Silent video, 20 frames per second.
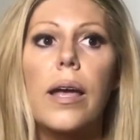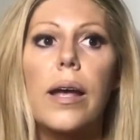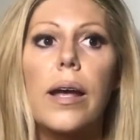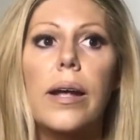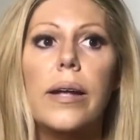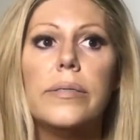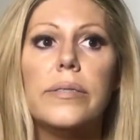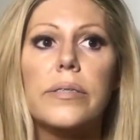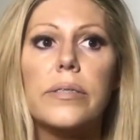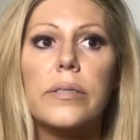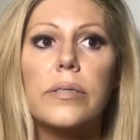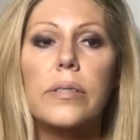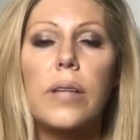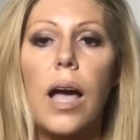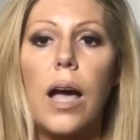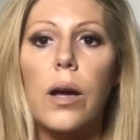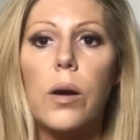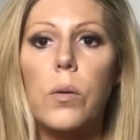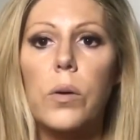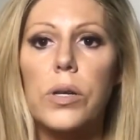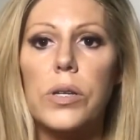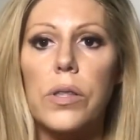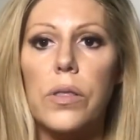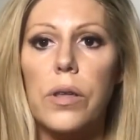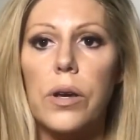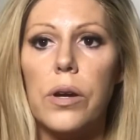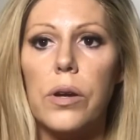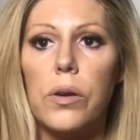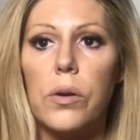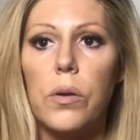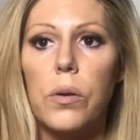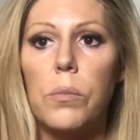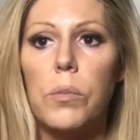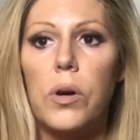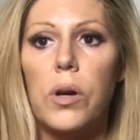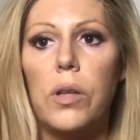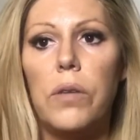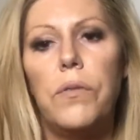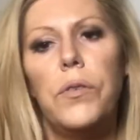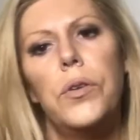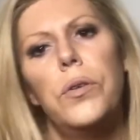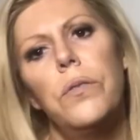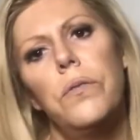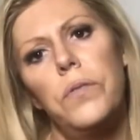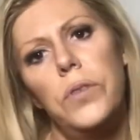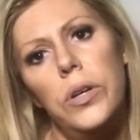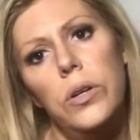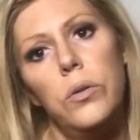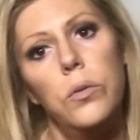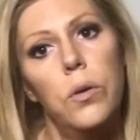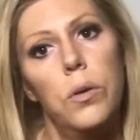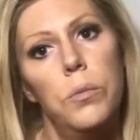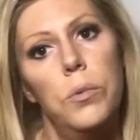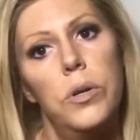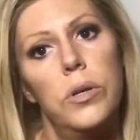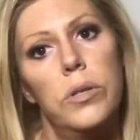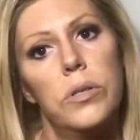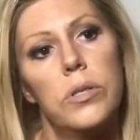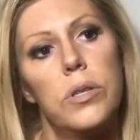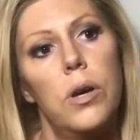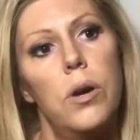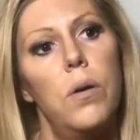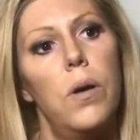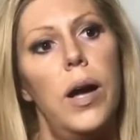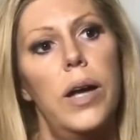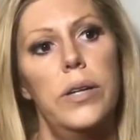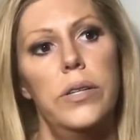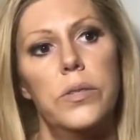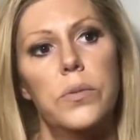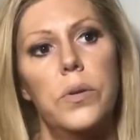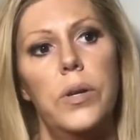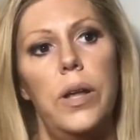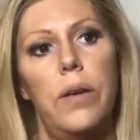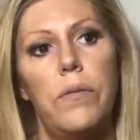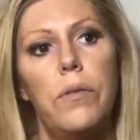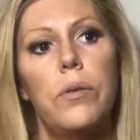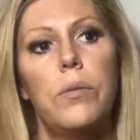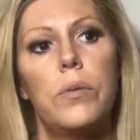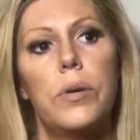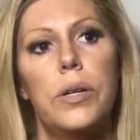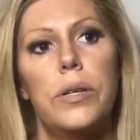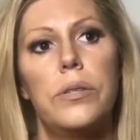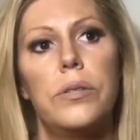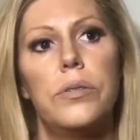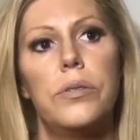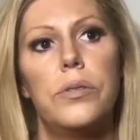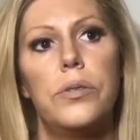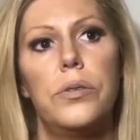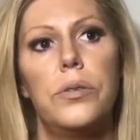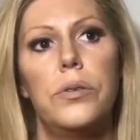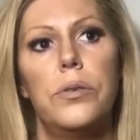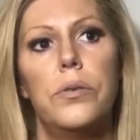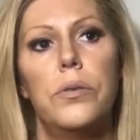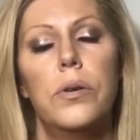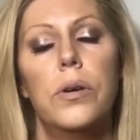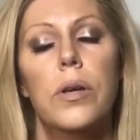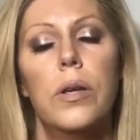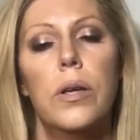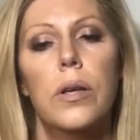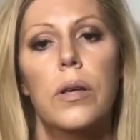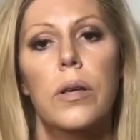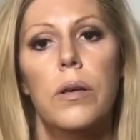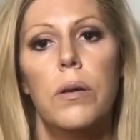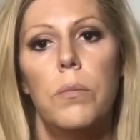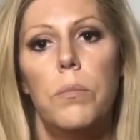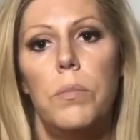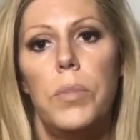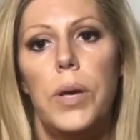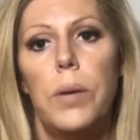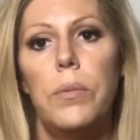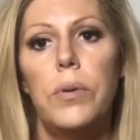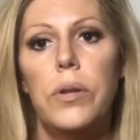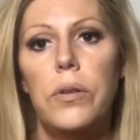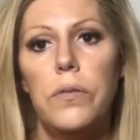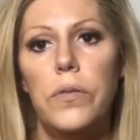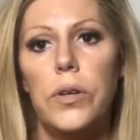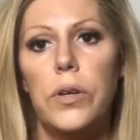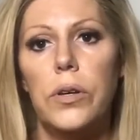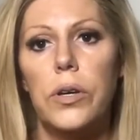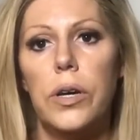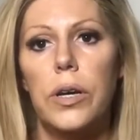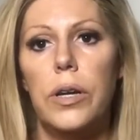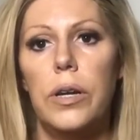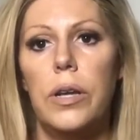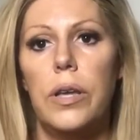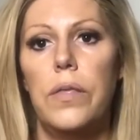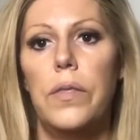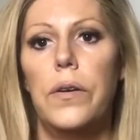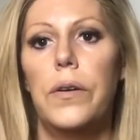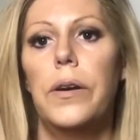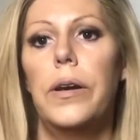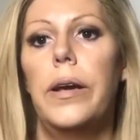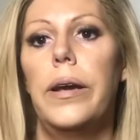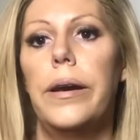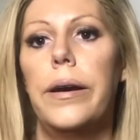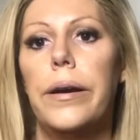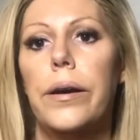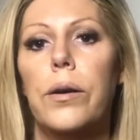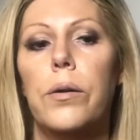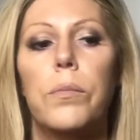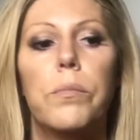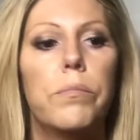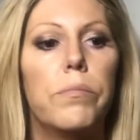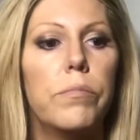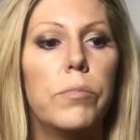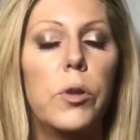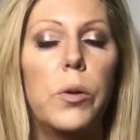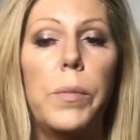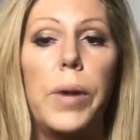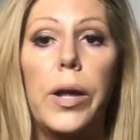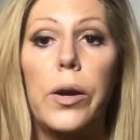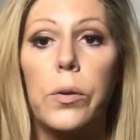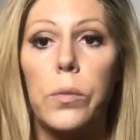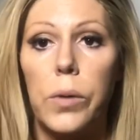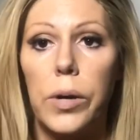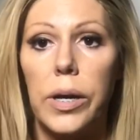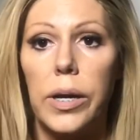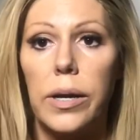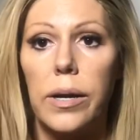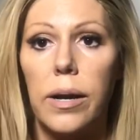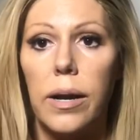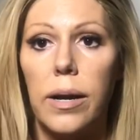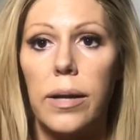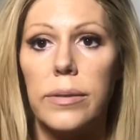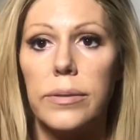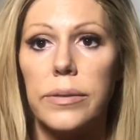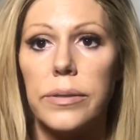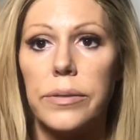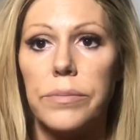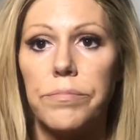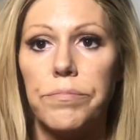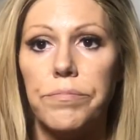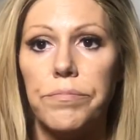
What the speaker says: It's not going to look normal if you don't feel normal. So I just want everyone to be able to feel good in their hair, no matter what it costs.